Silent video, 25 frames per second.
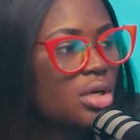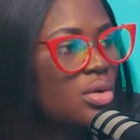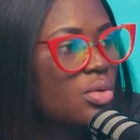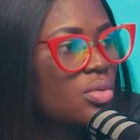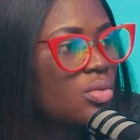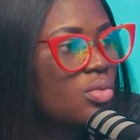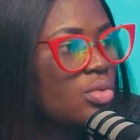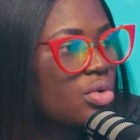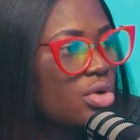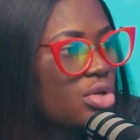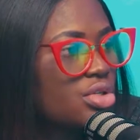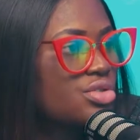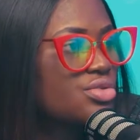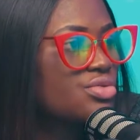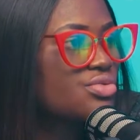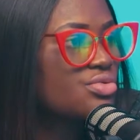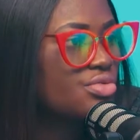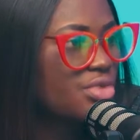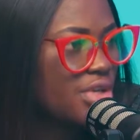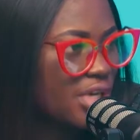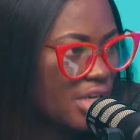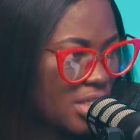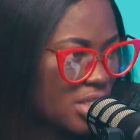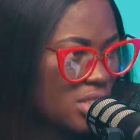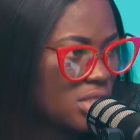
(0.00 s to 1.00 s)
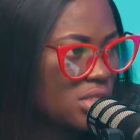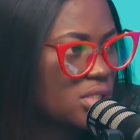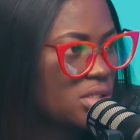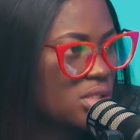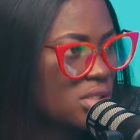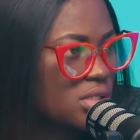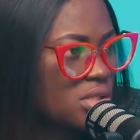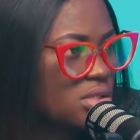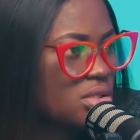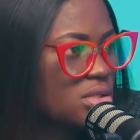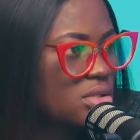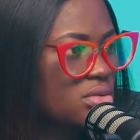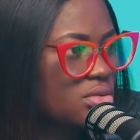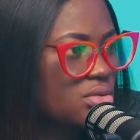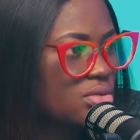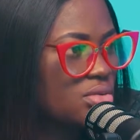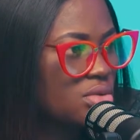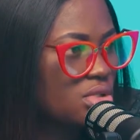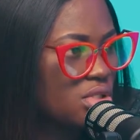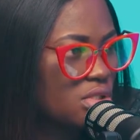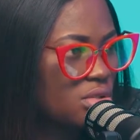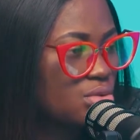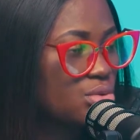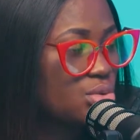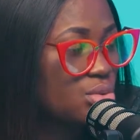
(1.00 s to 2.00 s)
what rights
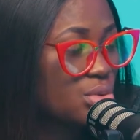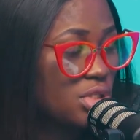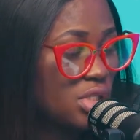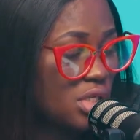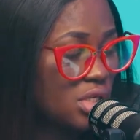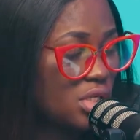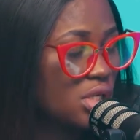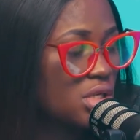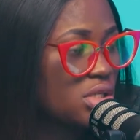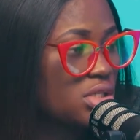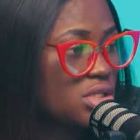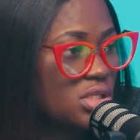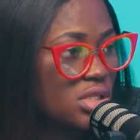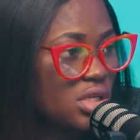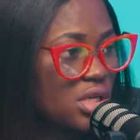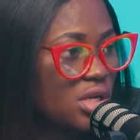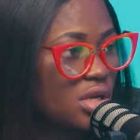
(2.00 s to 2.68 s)
do tenants